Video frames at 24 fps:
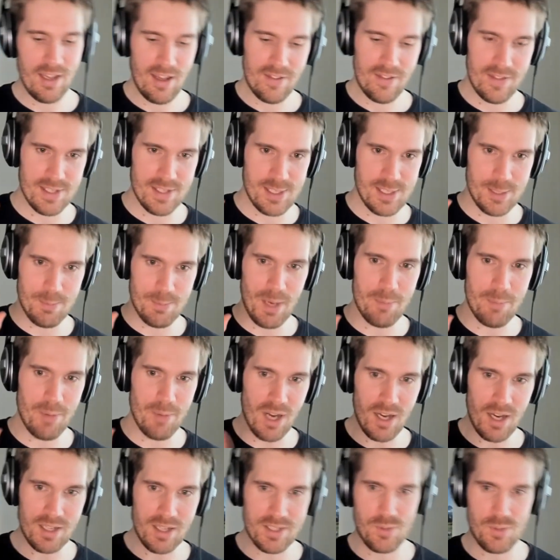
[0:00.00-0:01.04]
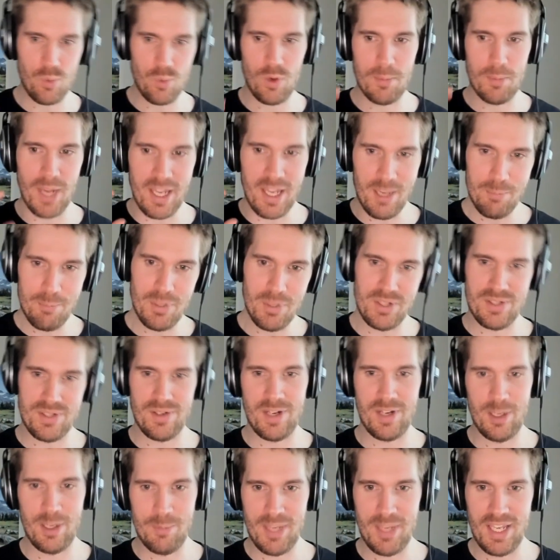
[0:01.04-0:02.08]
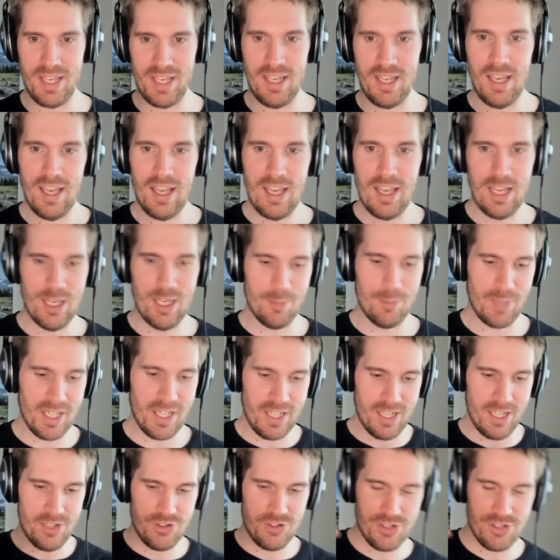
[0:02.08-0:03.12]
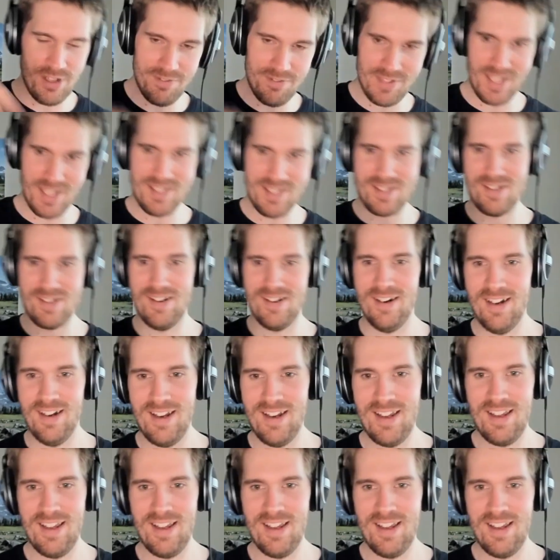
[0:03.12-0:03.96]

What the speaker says: this is my box where my inputs are going to be, and I'm going to hit shift enter,